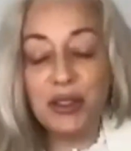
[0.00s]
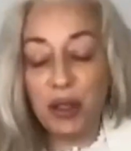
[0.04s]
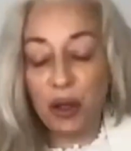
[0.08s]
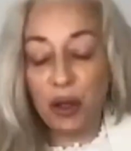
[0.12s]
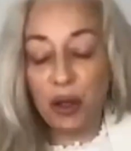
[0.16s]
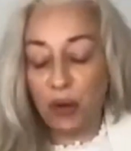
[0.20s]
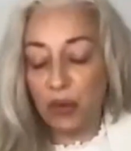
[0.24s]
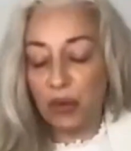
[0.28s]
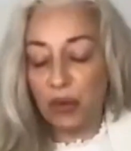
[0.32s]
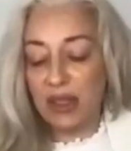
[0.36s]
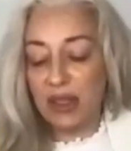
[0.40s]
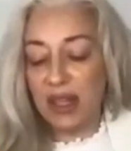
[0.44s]

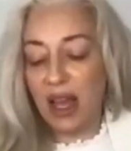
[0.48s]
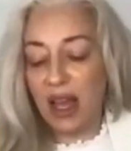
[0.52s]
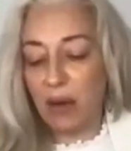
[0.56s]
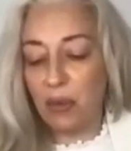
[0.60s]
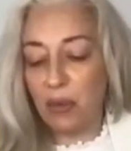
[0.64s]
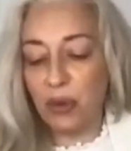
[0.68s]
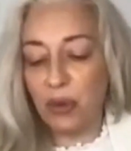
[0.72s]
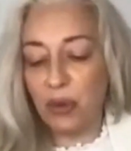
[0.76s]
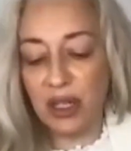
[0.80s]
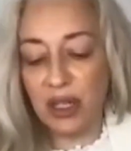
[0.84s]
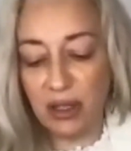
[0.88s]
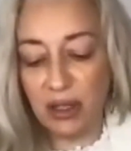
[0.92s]
So
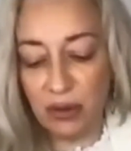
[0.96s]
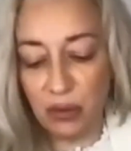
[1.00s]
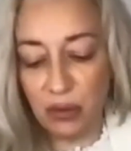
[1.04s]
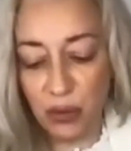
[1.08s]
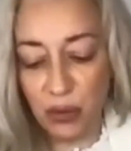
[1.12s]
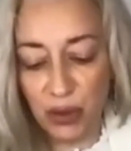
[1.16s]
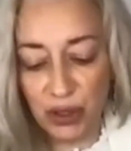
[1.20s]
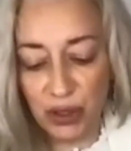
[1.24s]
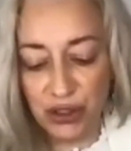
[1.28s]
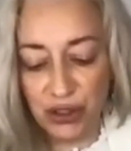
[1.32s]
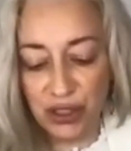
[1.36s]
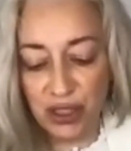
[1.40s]
that we're going to,
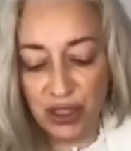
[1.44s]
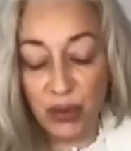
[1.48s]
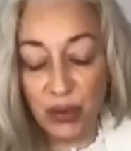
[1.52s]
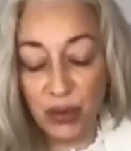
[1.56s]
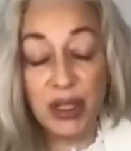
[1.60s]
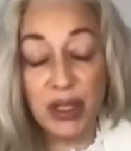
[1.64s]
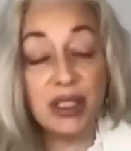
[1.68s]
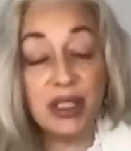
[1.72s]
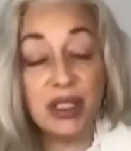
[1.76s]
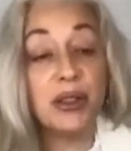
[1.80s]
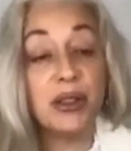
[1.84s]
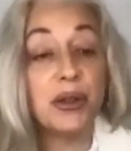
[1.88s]
we're just
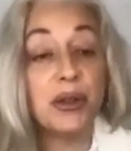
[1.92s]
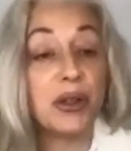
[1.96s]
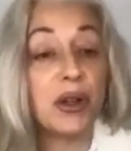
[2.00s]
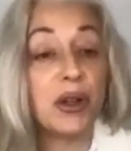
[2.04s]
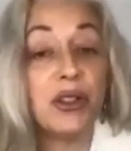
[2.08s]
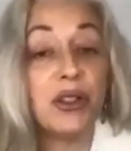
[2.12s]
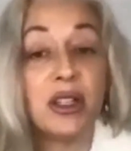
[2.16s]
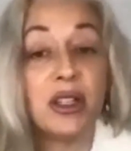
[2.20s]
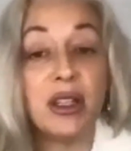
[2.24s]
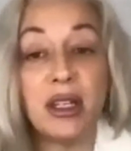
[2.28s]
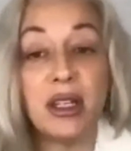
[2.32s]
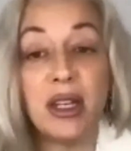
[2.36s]
going to
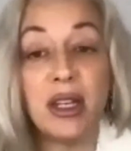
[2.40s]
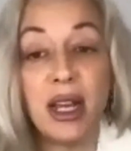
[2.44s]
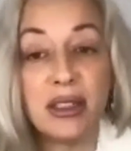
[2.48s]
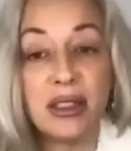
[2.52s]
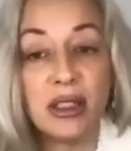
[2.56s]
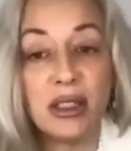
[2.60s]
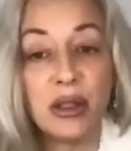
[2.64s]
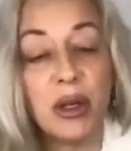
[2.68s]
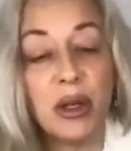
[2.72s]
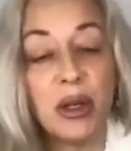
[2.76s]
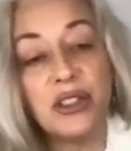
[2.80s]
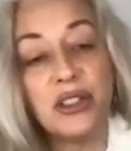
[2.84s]
go to the
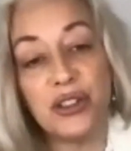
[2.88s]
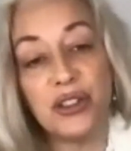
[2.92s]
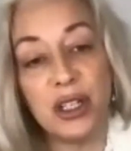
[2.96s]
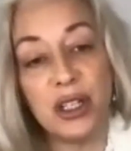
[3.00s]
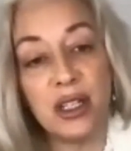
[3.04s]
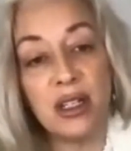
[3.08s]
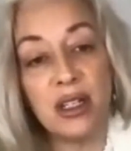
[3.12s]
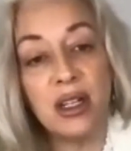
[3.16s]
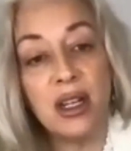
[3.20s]
next question.